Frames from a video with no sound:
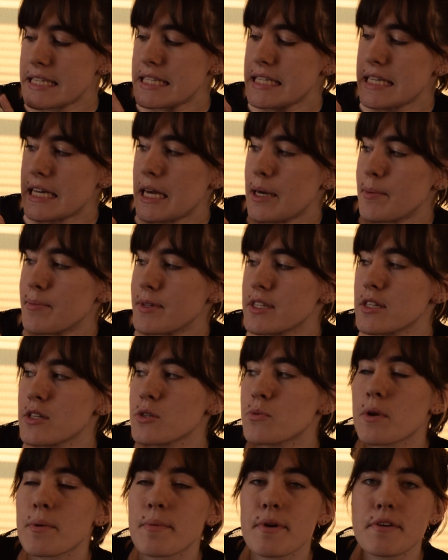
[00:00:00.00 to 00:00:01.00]
Slam. This
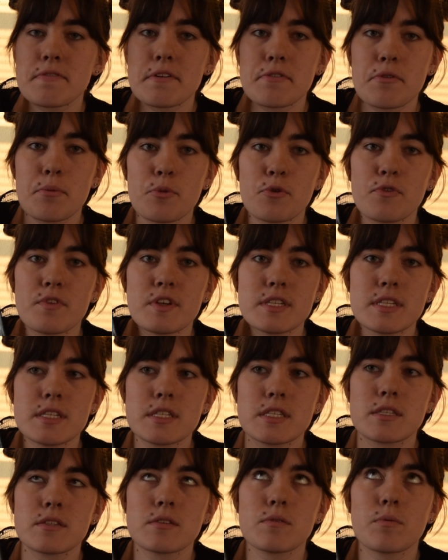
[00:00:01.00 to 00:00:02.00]
is one of my favorite
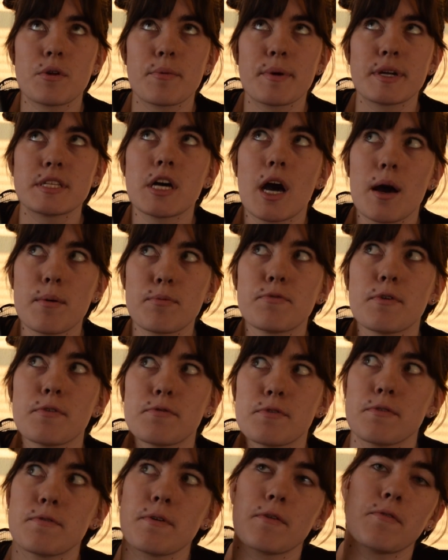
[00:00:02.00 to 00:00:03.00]
movies, one of my top
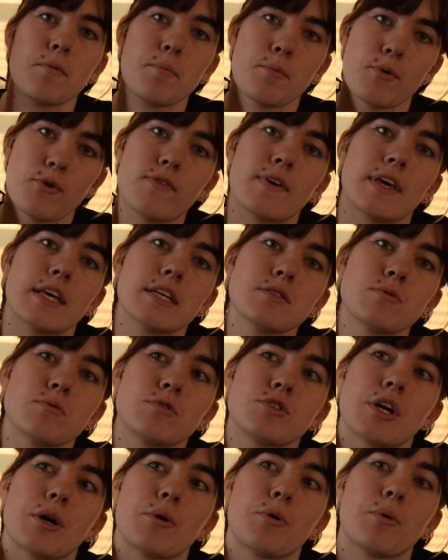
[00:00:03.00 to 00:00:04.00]
50 favorite movies,
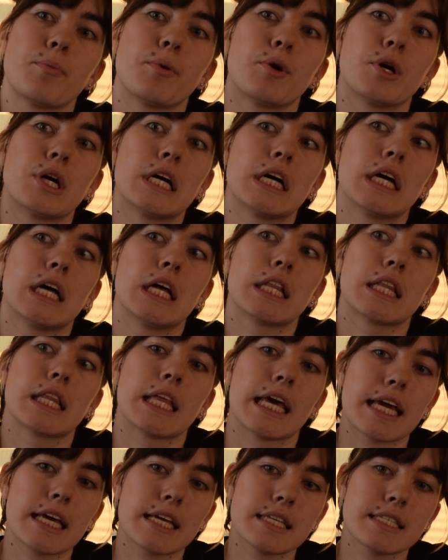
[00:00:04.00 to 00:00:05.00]
which I will put a
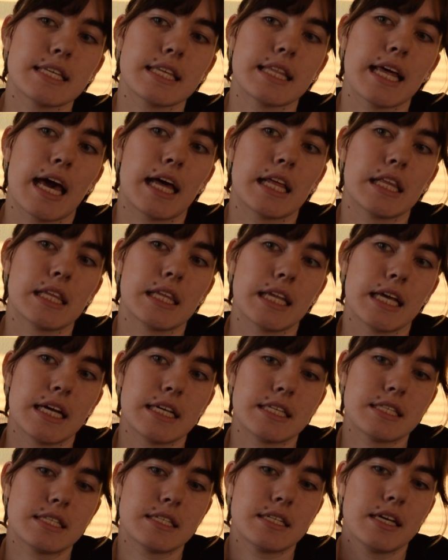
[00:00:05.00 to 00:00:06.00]
link to that
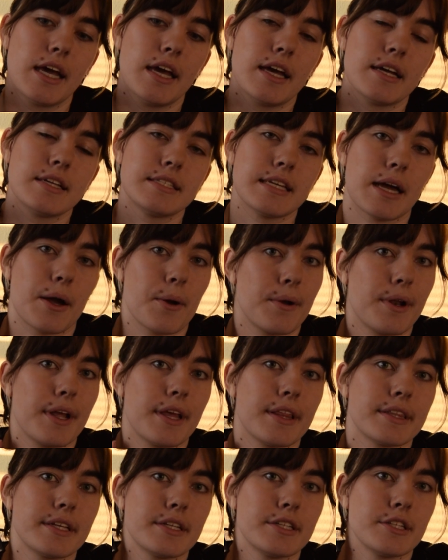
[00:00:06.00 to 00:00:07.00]
list down
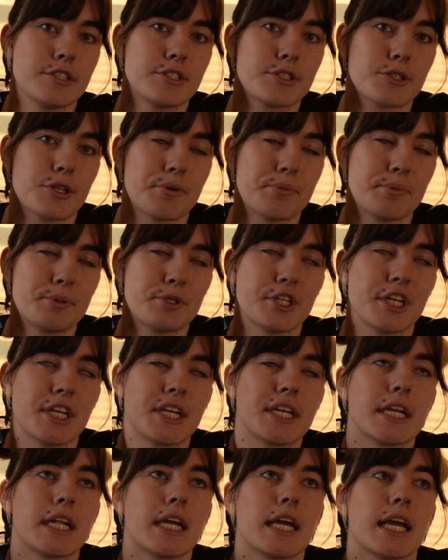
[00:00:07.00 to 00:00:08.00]
in the description
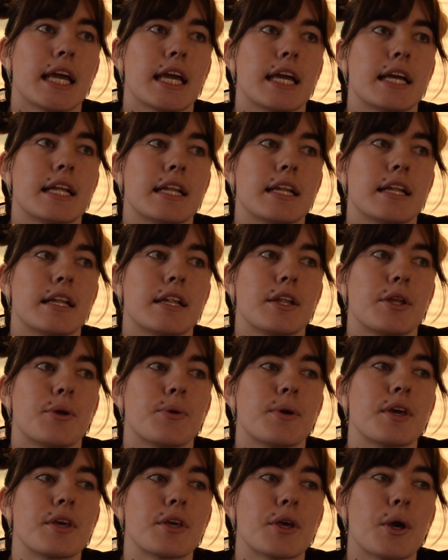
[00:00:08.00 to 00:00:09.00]
and
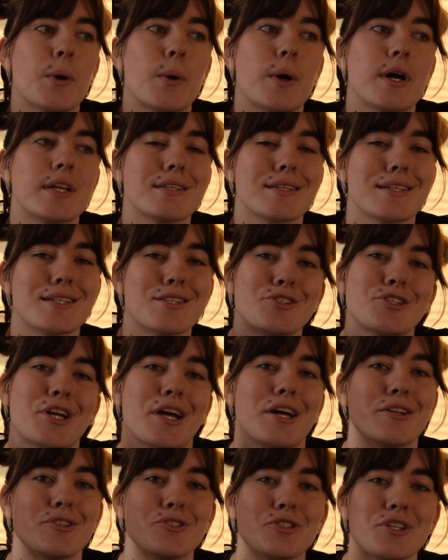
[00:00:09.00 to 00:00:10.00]
you can go on the list
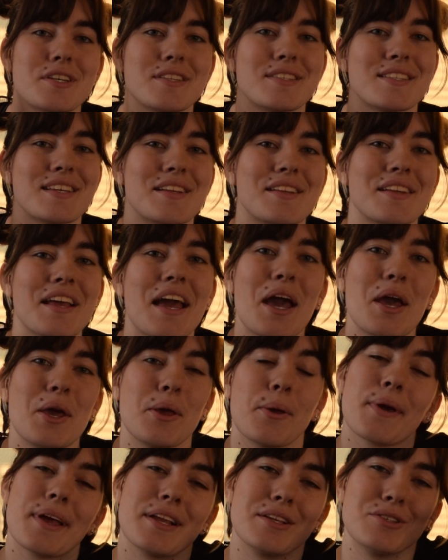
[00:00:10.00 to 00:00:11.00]
challenges and
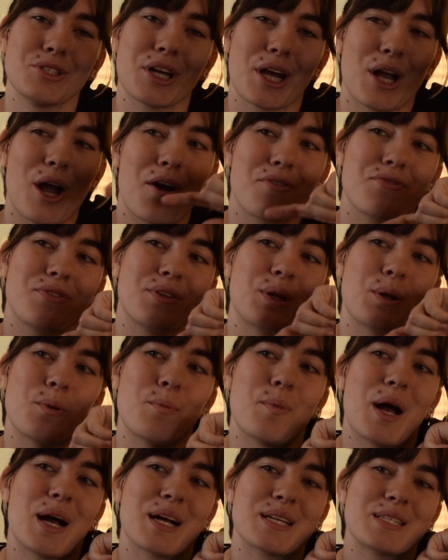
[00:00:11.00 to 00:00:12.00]
you can check off the little
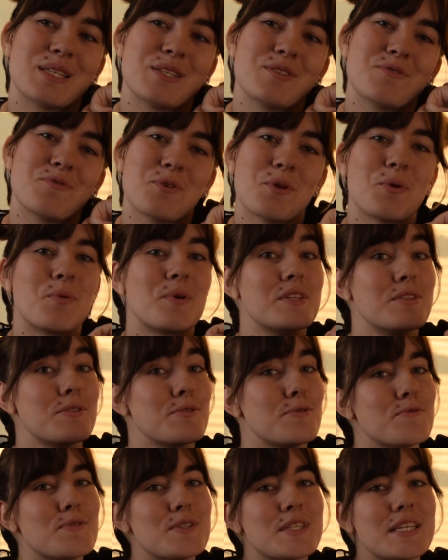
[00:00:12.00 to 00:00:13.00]
boxes for the ones
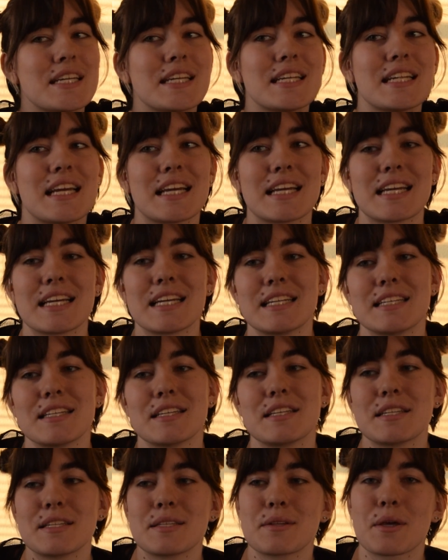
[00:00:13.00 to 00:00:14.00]
you've seen and
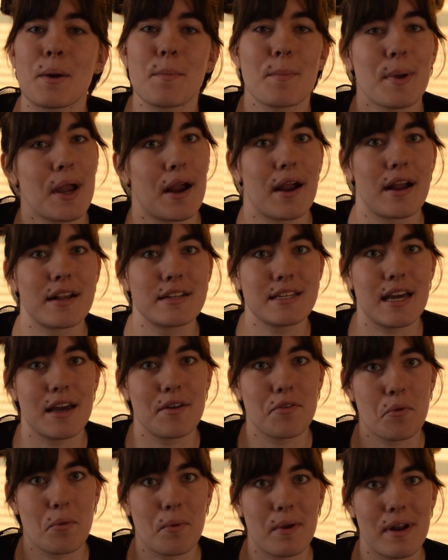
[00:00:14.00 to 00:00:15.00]
compare it to
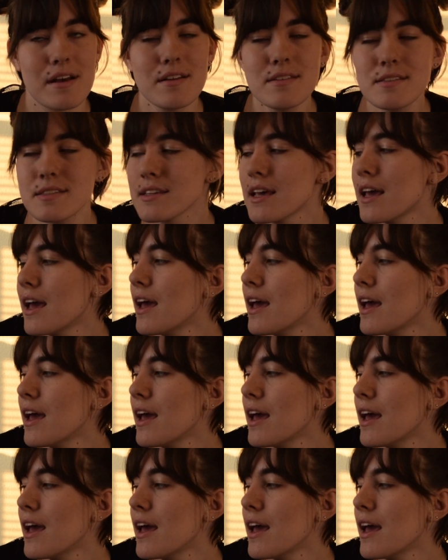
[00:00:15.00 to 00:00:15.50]
everyone else.